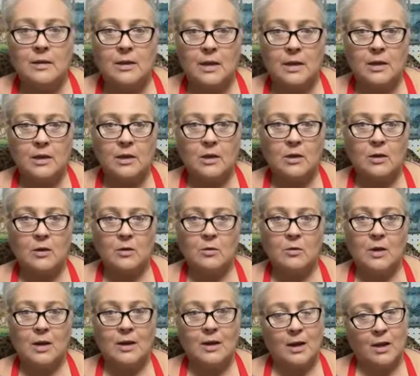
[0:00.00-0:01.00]
Thank
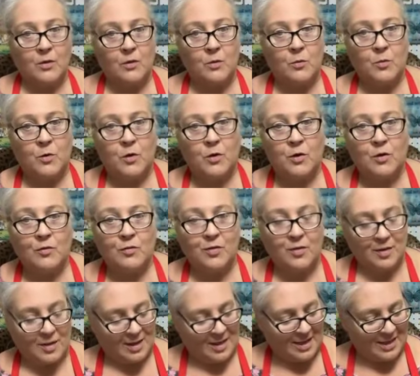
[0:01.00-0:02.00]
you, another
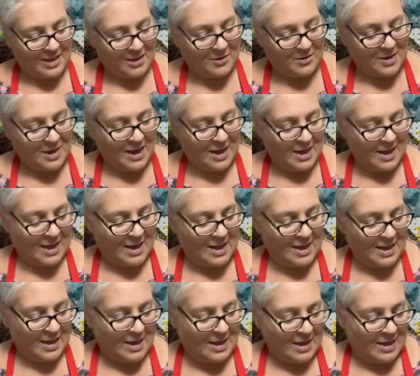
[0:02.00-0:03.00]
Ruth. Hello,
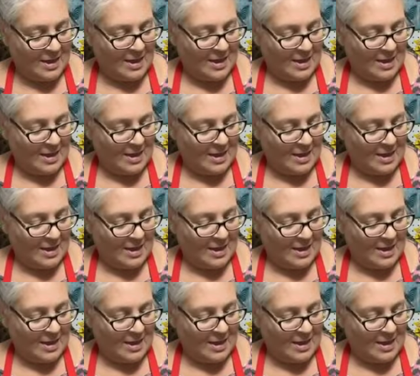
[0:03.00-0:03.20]
Kay.